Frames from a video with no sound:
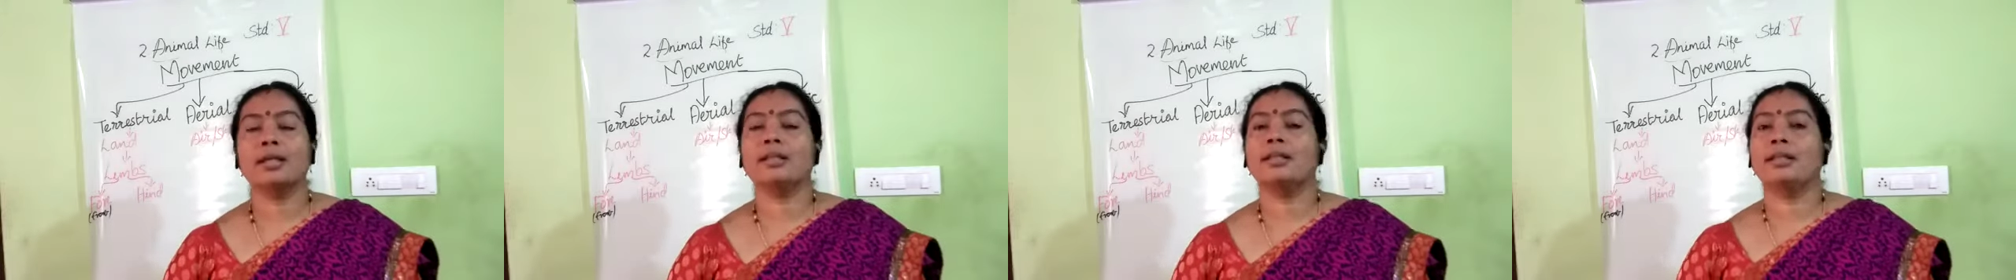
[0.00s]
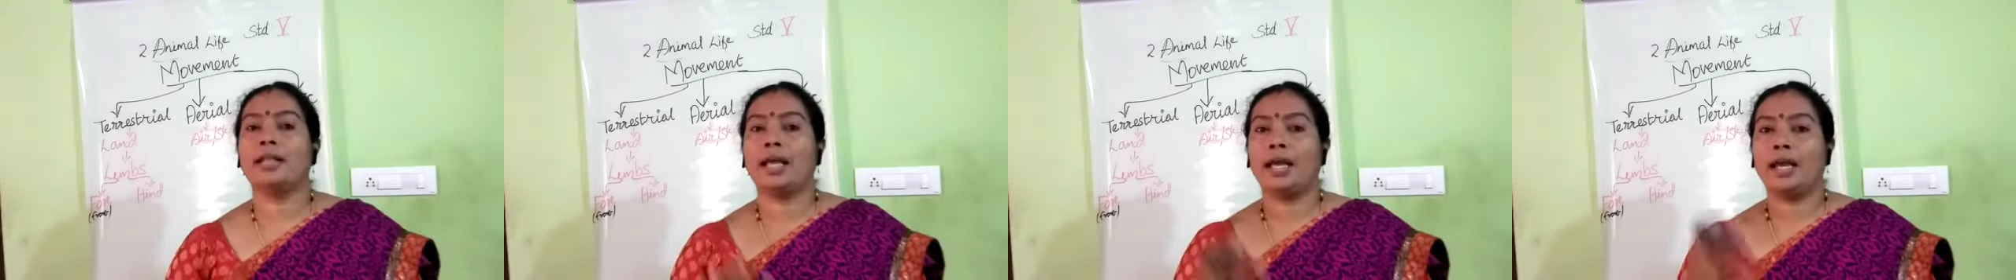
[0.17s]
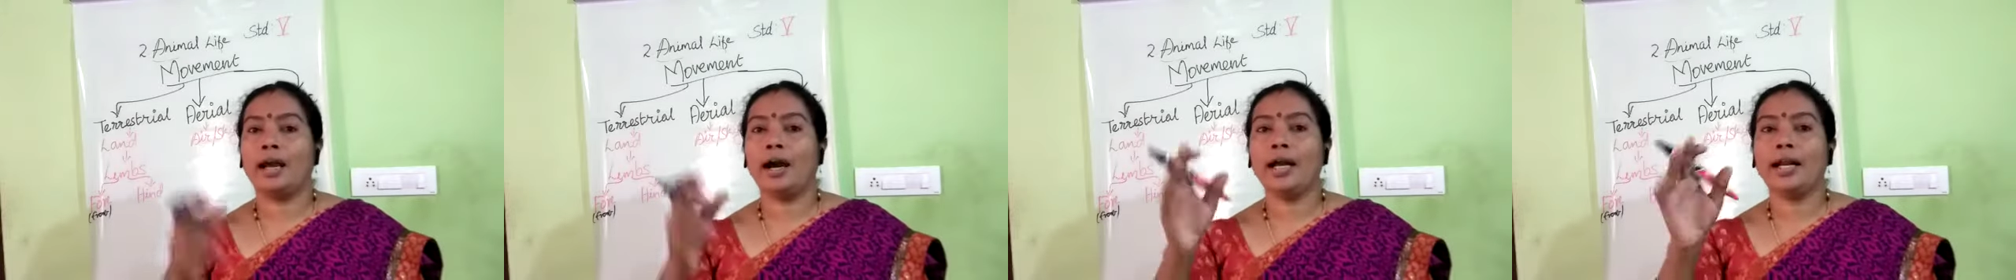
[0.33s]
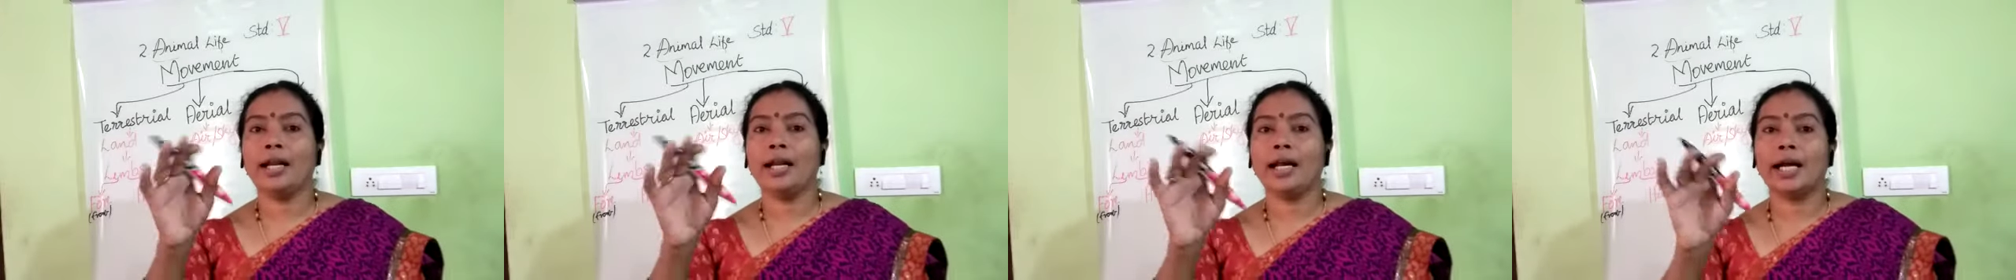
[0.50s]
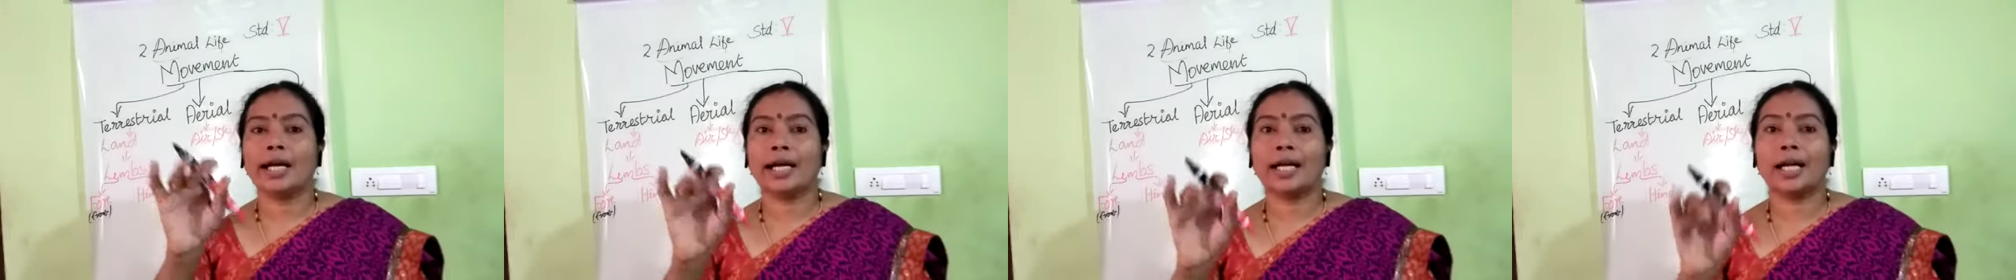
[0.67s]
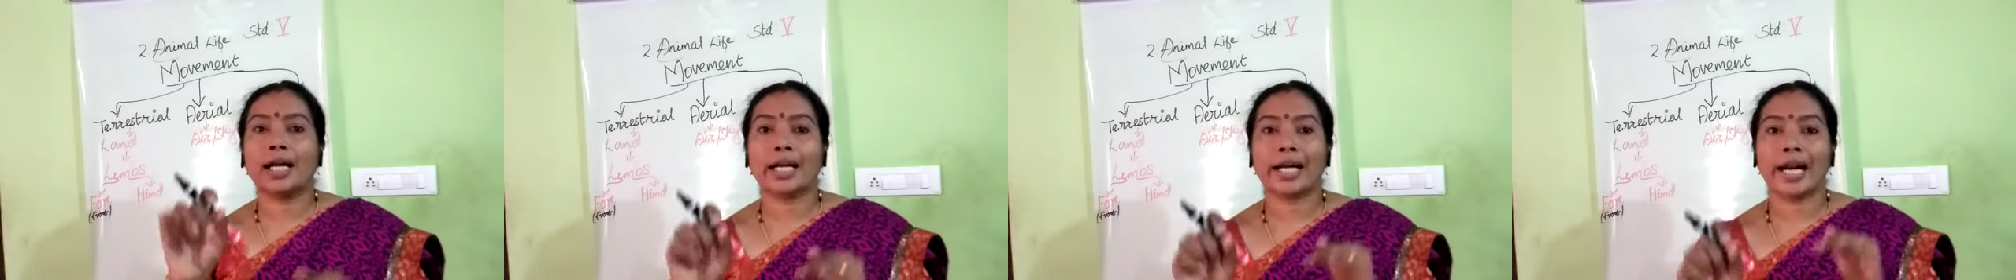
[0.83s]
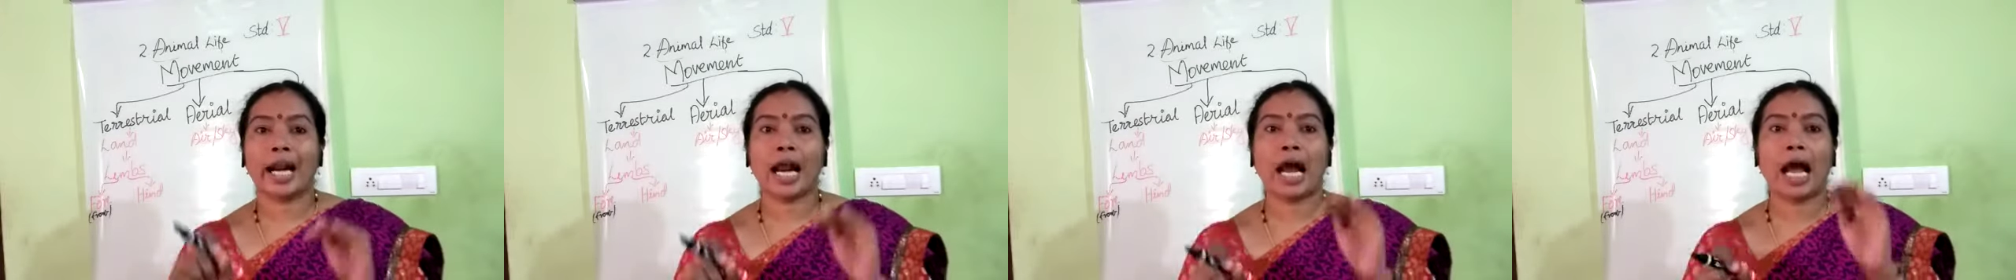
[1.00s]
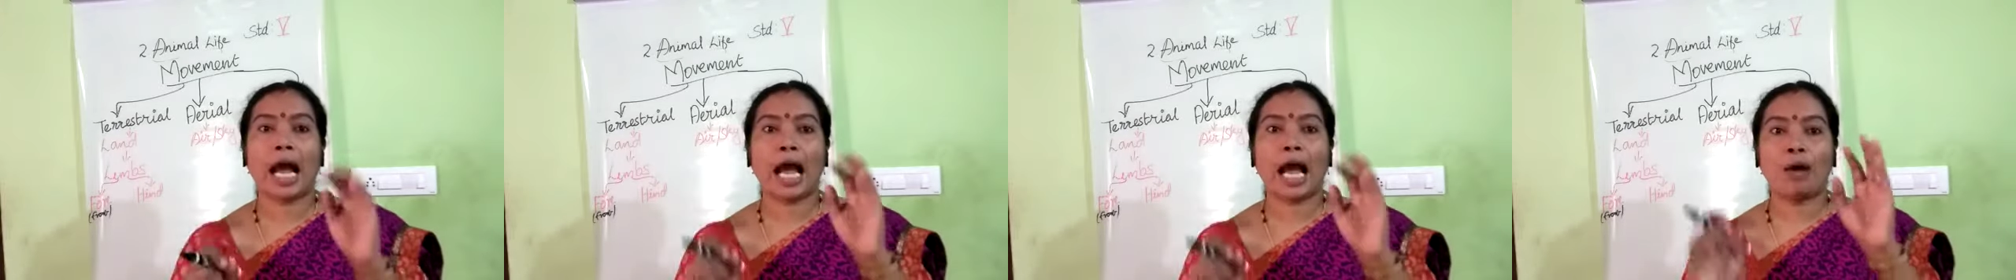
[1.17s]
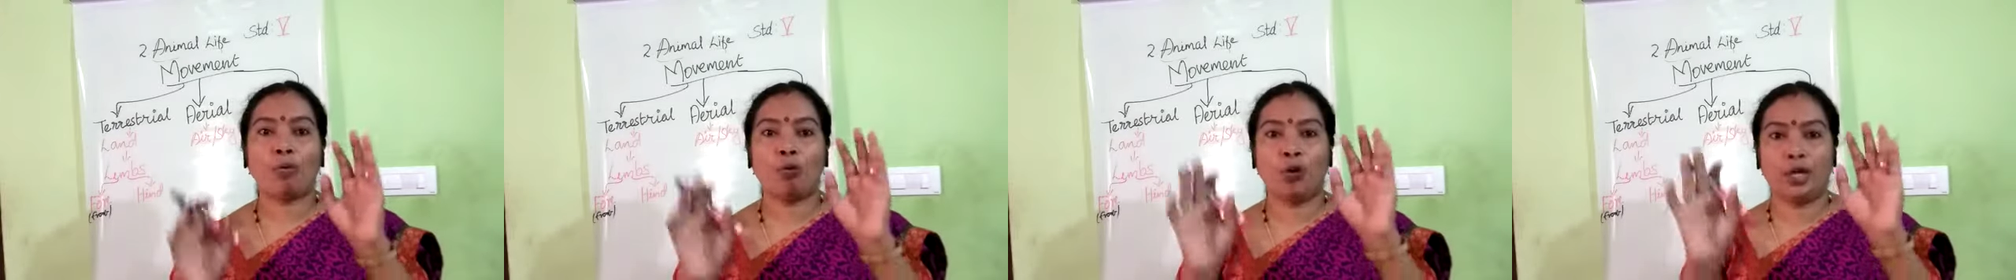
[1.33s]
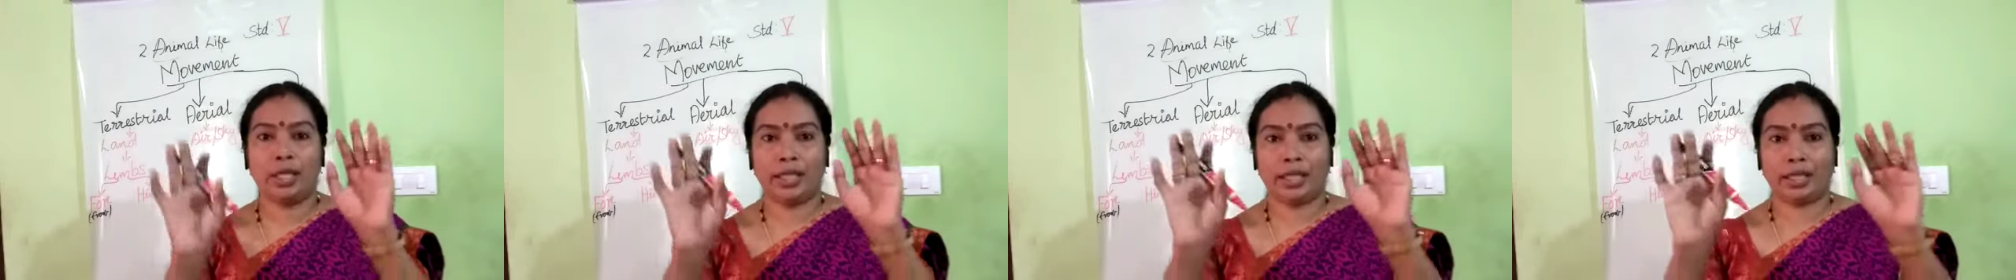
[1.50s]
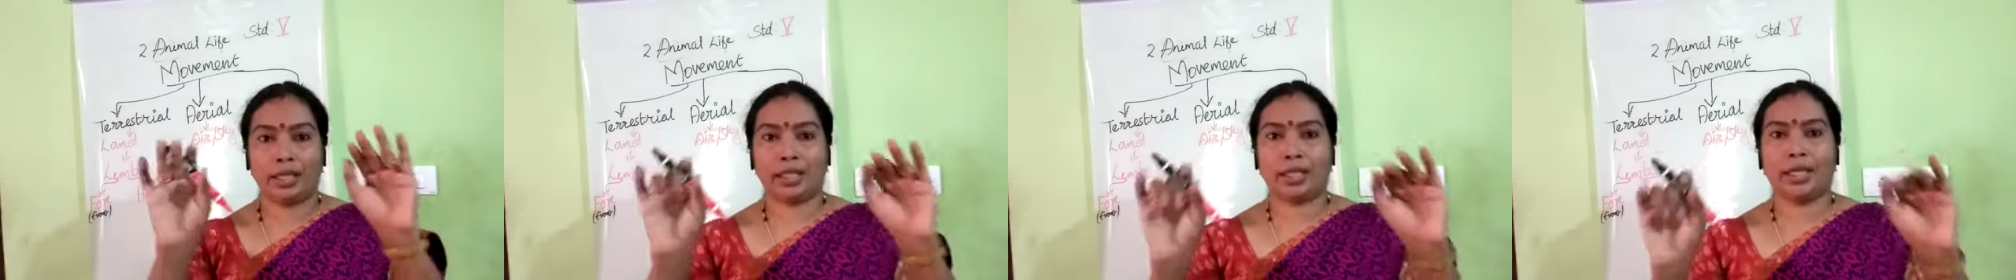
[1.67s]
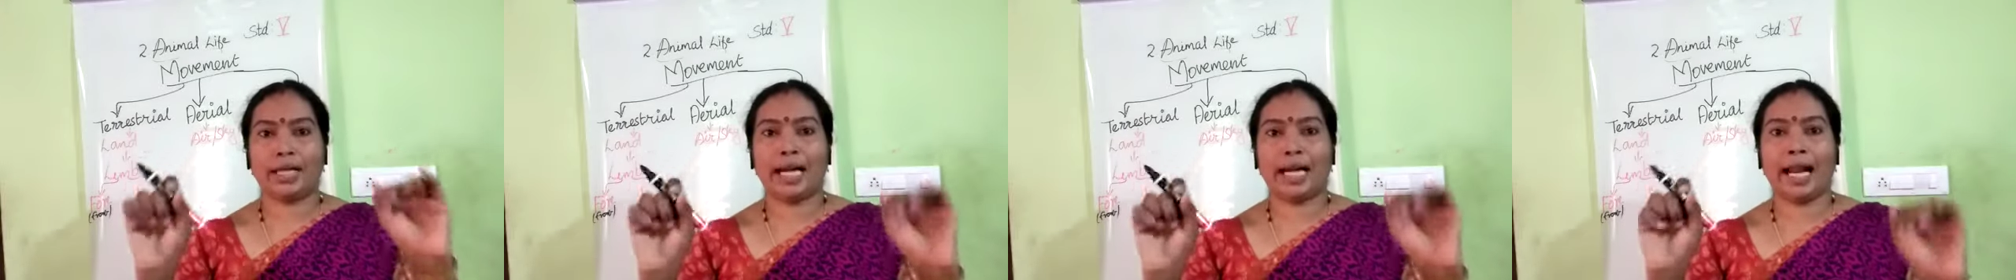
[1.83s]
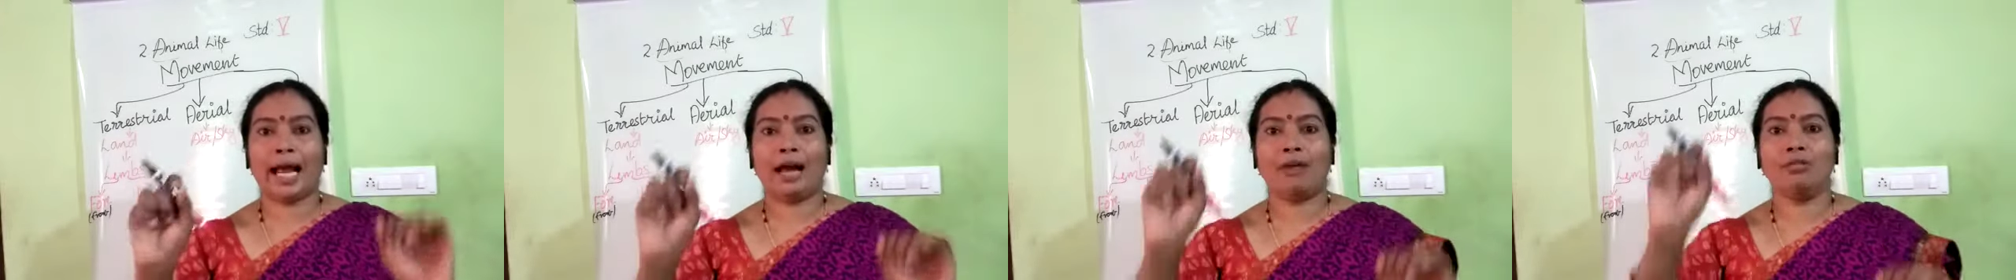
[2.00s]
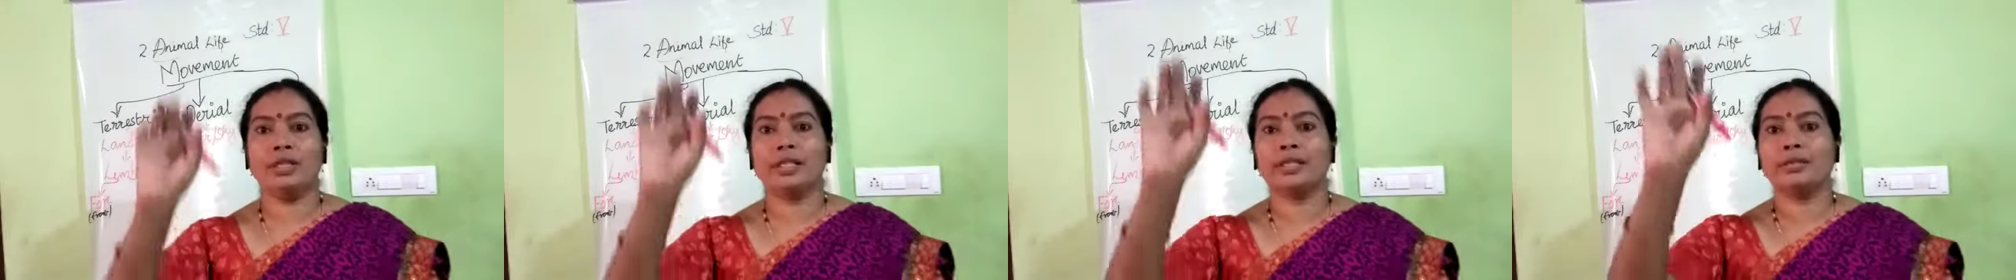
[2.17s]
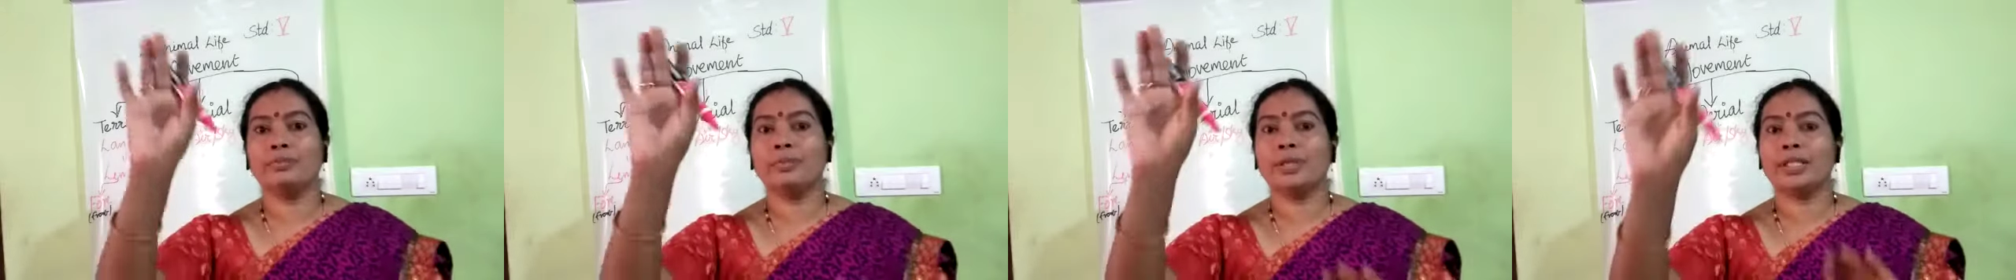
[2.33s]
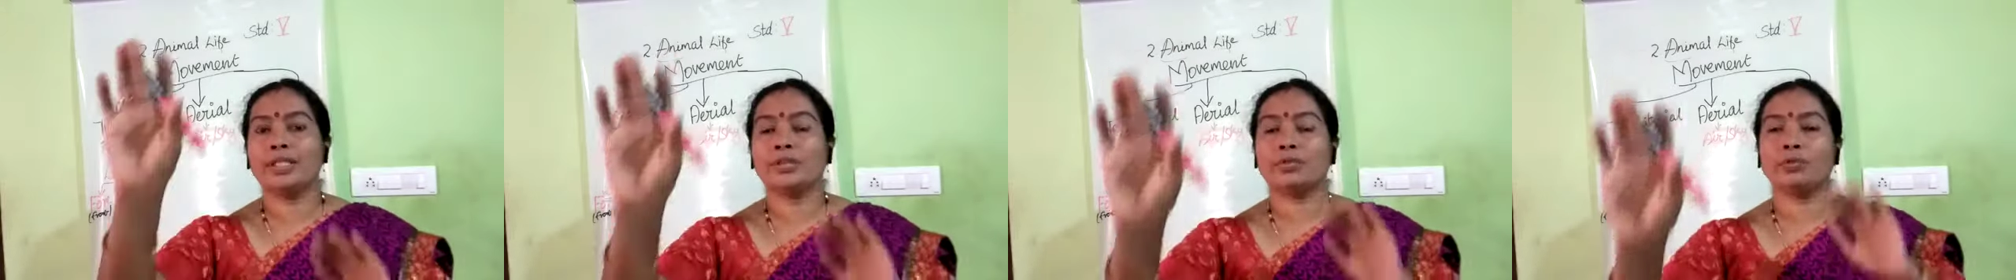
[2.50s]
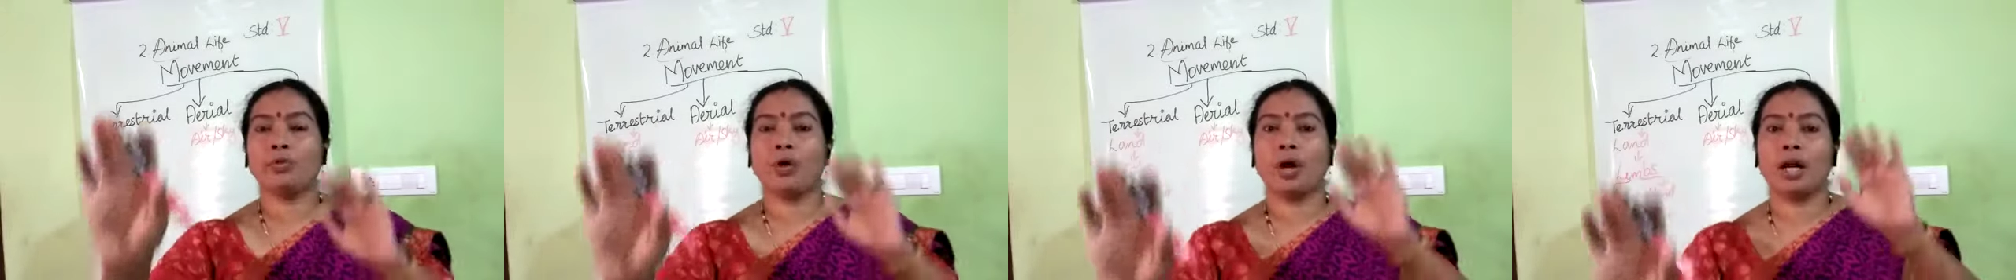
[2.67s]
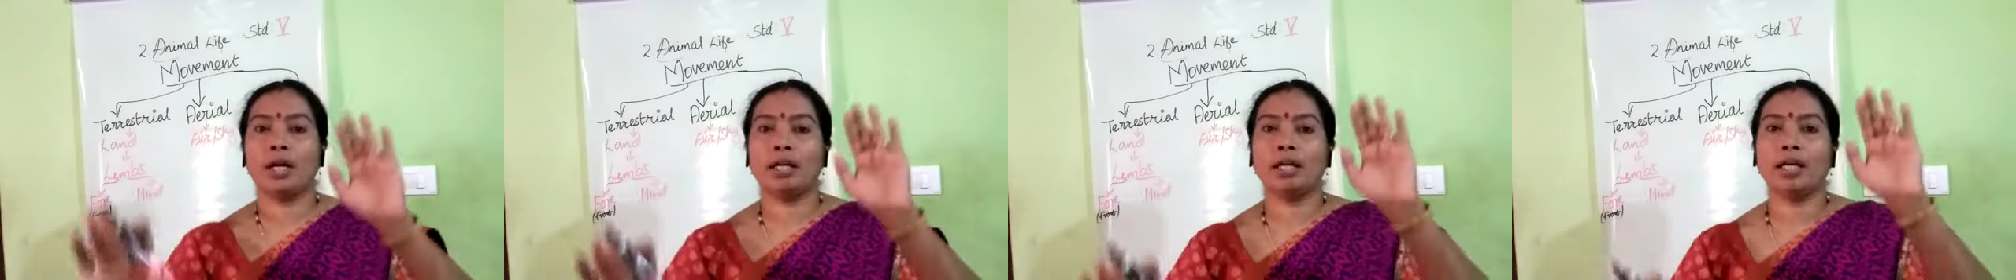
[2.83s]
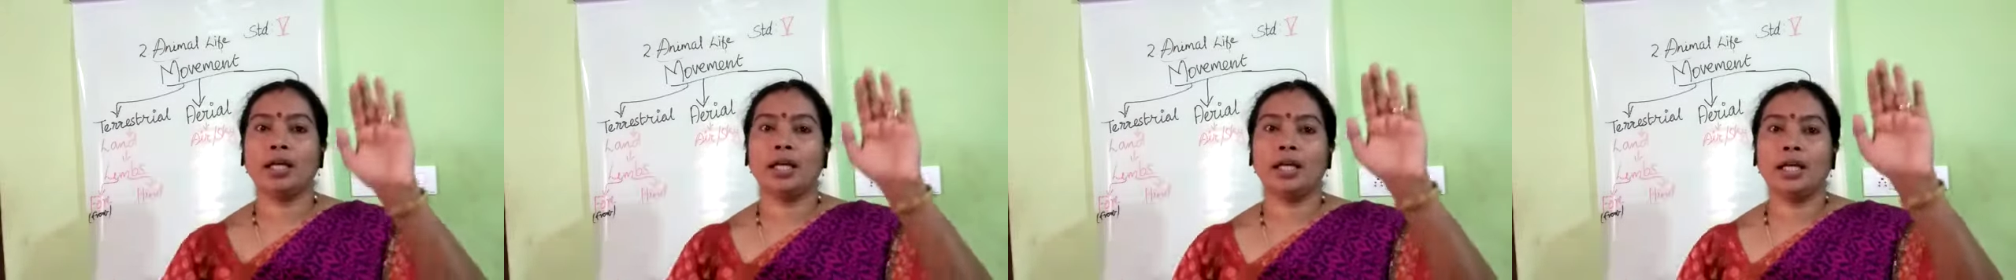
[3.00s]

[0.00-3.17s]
they are crawling. Crawling means what?